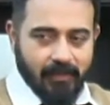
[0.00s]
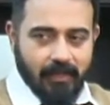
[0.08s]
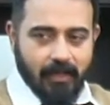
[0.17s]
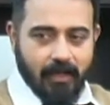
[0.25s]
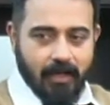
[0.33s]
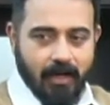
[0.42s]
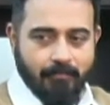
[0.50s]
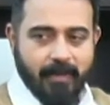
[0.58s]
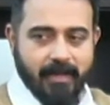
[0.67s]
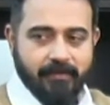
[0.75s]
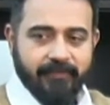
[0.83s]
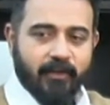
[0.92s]

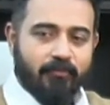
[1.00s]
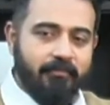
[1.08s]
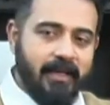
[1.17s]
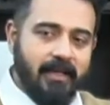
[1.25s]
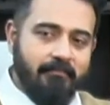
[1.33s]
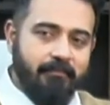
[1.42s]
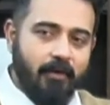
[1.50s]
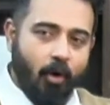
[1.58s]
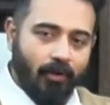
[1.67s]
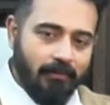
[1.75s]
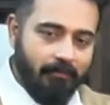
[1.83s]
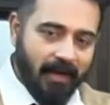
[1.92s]
Benefit of being on
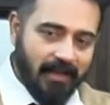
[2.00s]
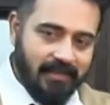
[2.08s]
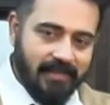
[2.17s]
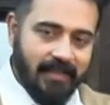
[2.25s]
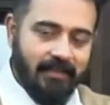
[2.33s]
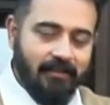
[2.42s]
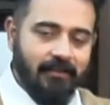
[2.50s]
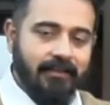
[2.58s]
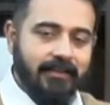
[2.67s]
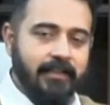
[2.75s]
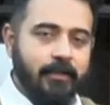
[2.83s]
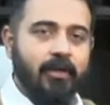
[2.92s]
the buy side early
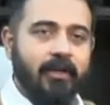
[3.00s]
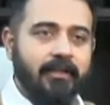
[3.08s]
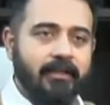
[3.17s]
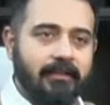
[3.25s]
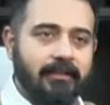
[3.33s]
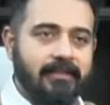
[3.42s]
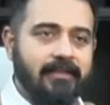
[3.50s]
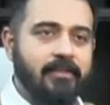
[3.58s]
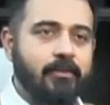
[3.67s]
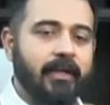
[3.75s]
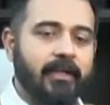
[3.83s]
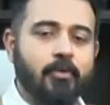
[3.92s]
in your career is you
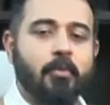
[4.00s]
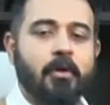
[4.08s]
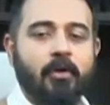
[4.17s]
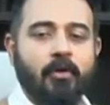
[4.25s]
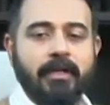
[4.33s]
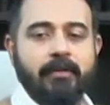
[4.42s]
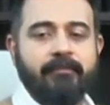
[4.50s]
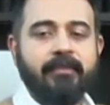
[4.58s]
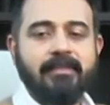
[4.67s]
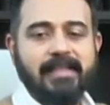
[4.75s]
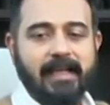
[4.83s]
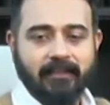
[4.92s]
get to work on different
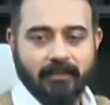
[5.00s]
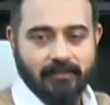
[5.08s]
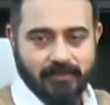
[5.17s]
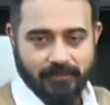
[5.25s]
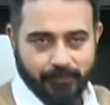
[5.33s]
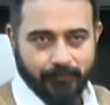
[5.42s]
sectors.